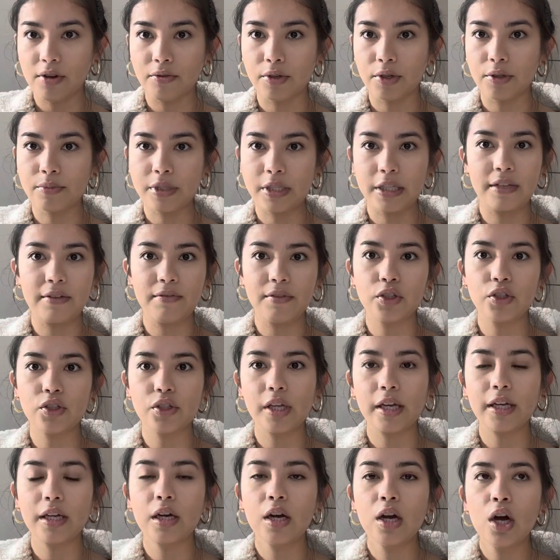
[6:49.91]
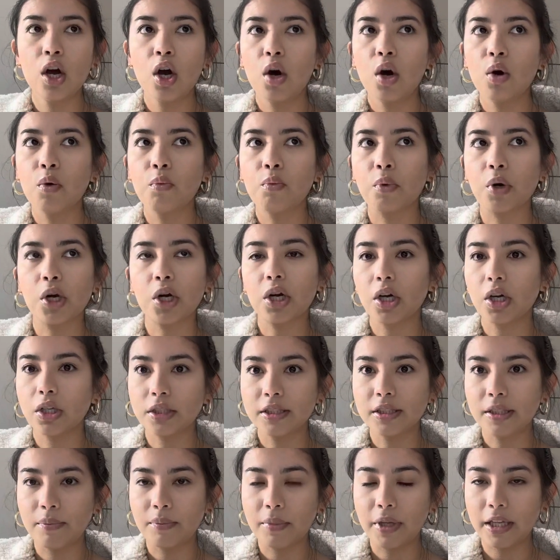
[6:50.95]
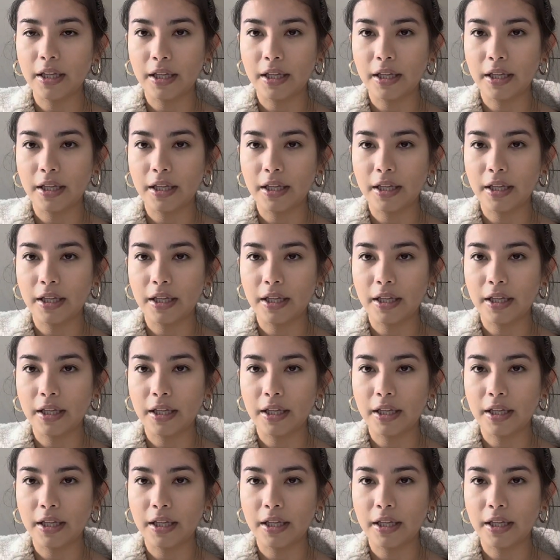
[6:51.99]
rooms and even just like work on something.